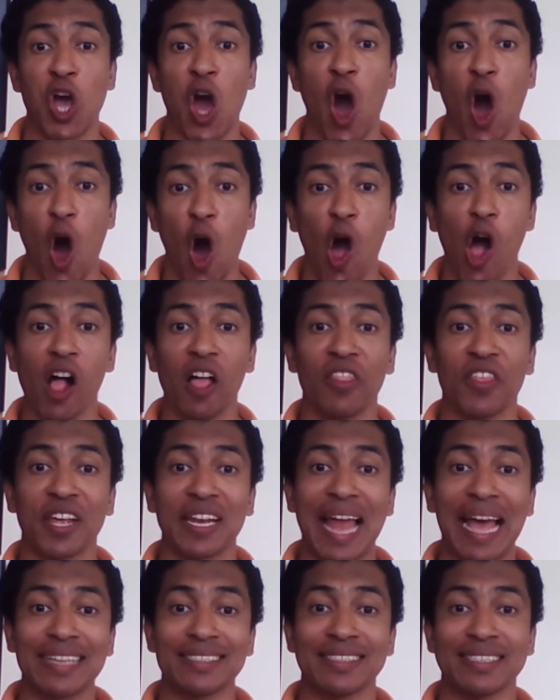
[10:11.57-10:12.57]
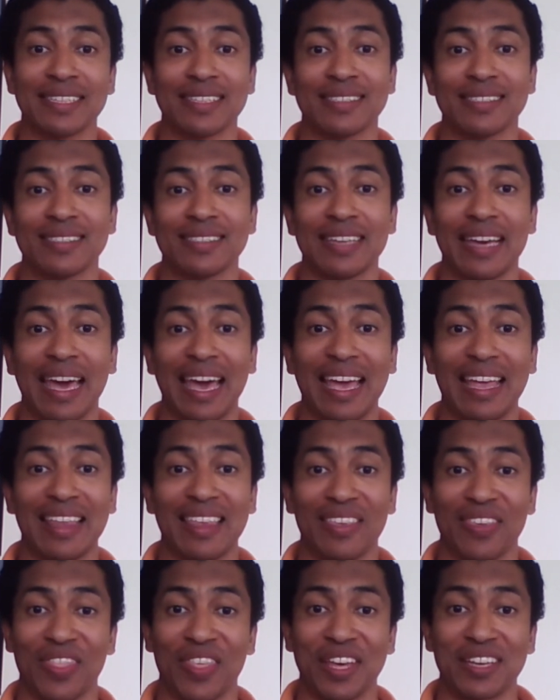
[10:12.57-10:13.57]
all the lessons
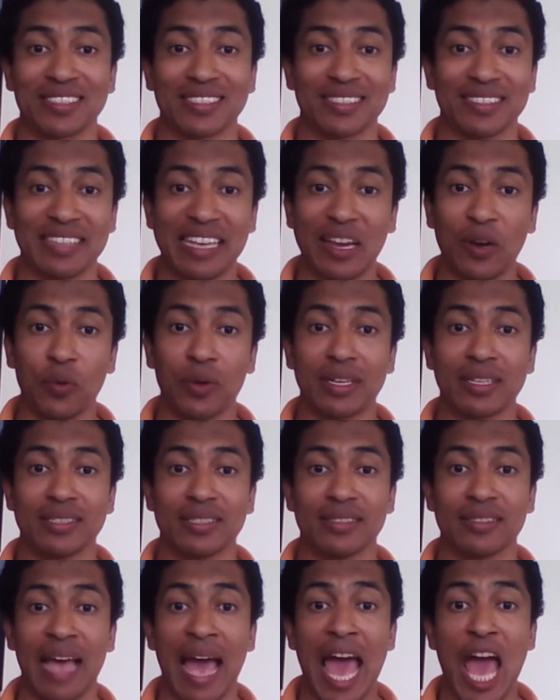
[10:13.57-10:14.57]
in this series,